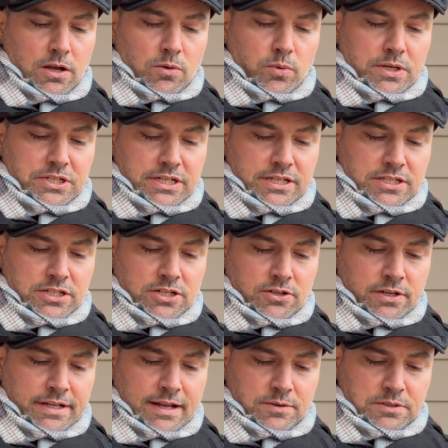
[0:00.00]
which is
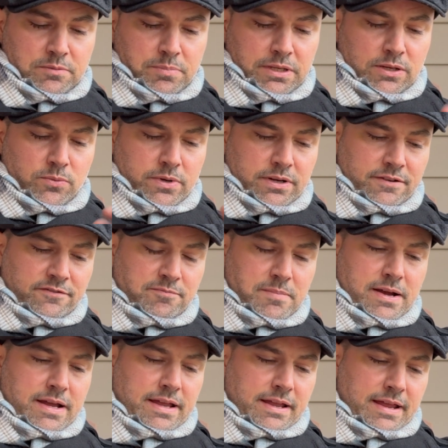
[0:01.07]
turning out to be one of
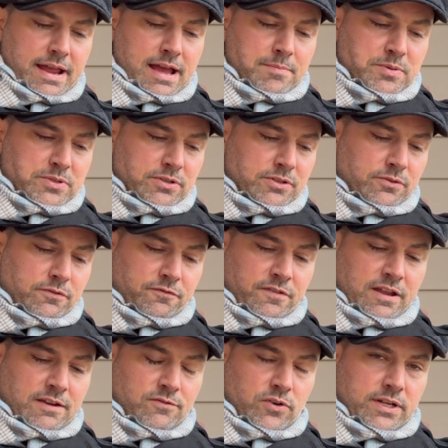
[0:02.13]
my absolute
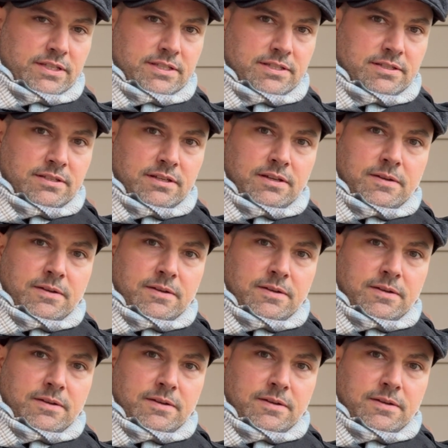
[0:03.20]
favorites.